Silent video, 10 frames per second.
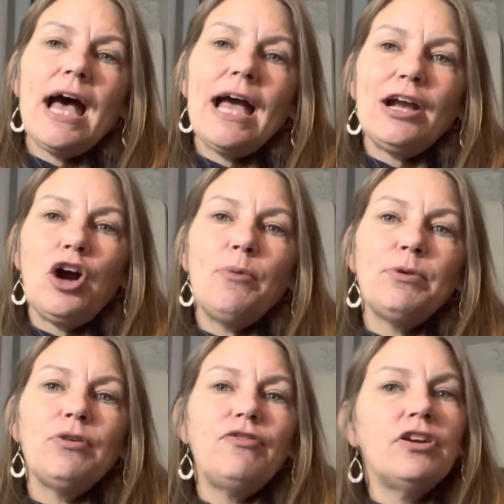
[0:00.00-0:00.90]
I hope
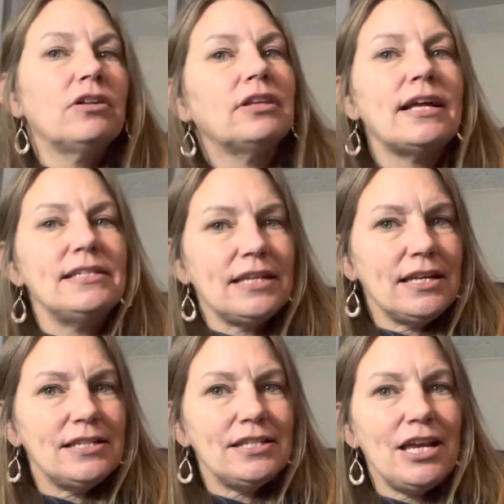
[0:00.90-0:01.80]
you feel led to
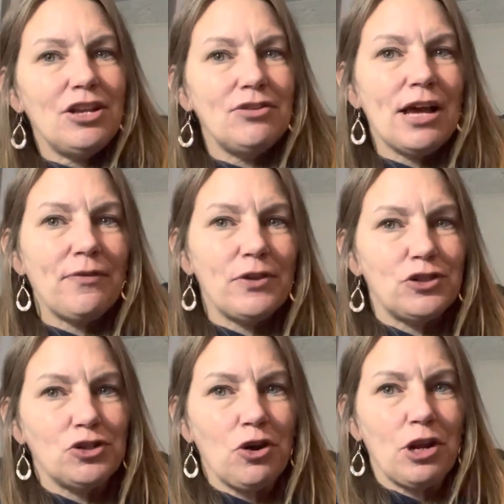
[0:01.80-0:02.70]
continue down this
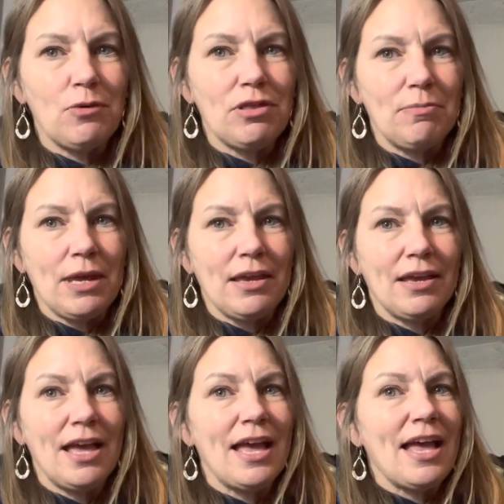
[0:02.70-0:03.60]
journey with me.
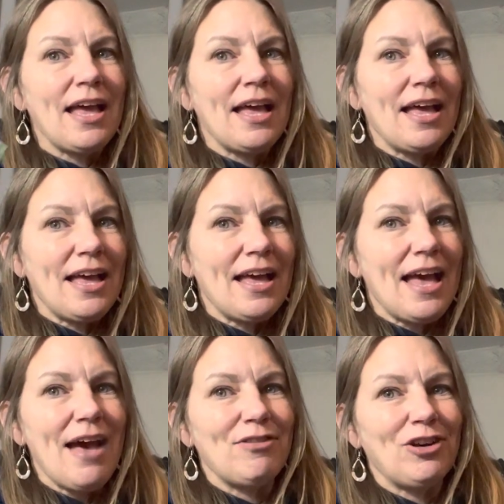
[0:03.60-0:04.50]

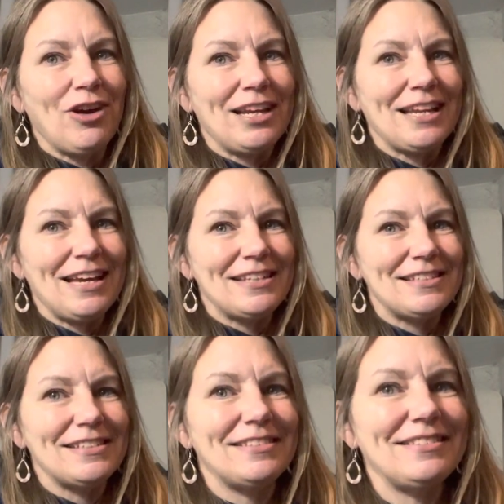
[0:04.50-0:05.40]
Have a great night.